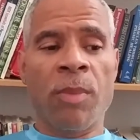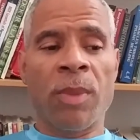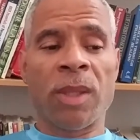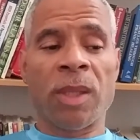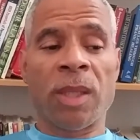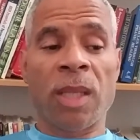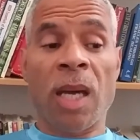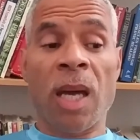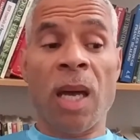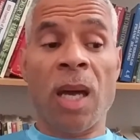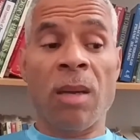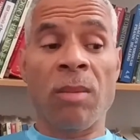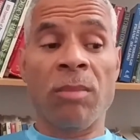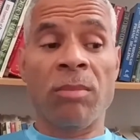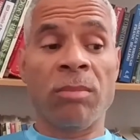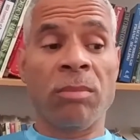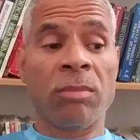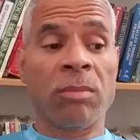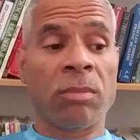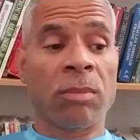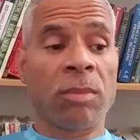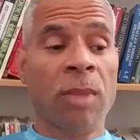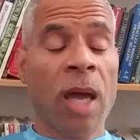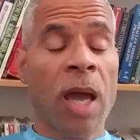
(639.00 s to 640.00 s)
Time
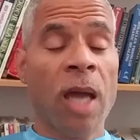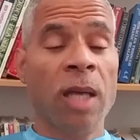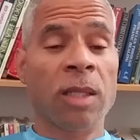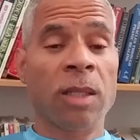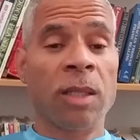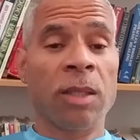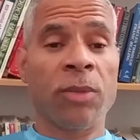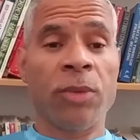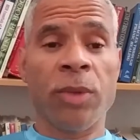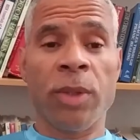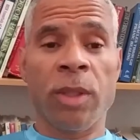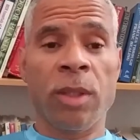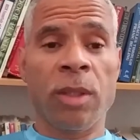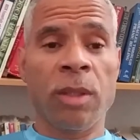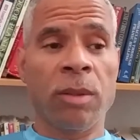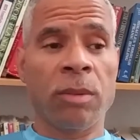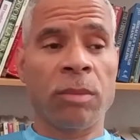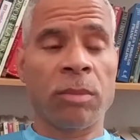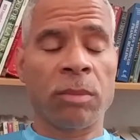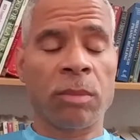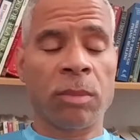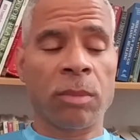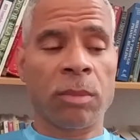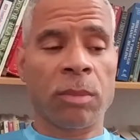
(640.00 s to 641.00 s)
actually really
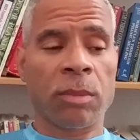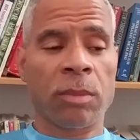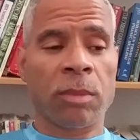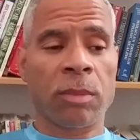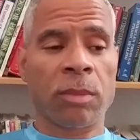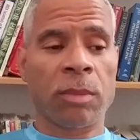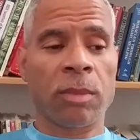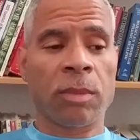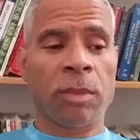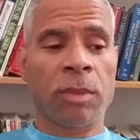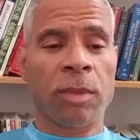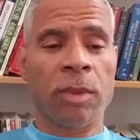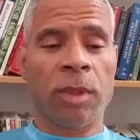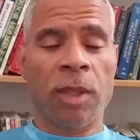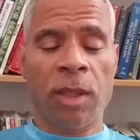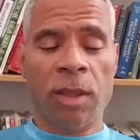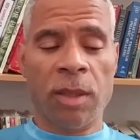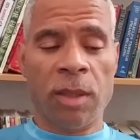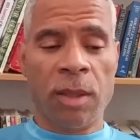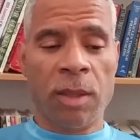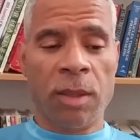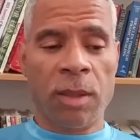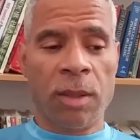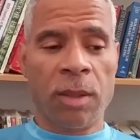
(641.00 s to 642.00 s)

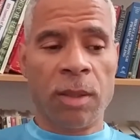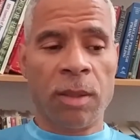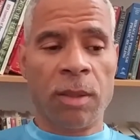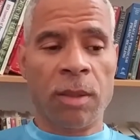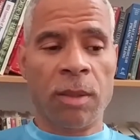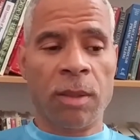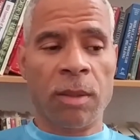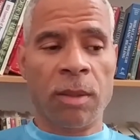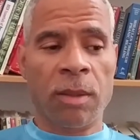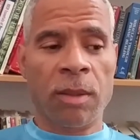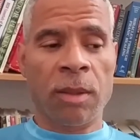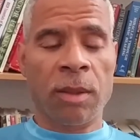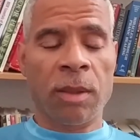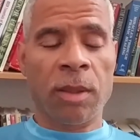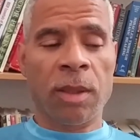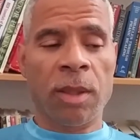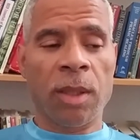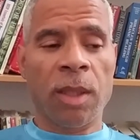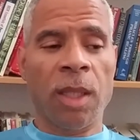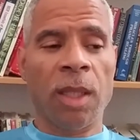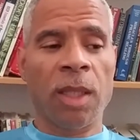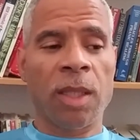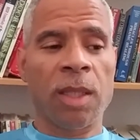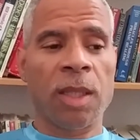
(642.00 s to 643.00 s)
doesn't
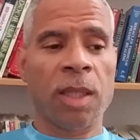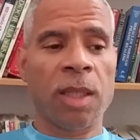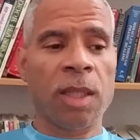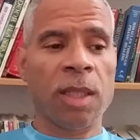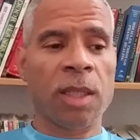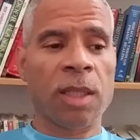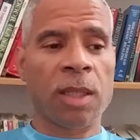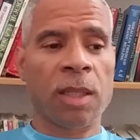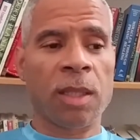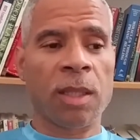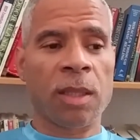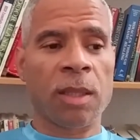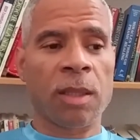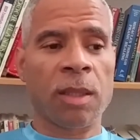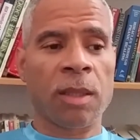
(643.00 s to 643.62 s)
exist.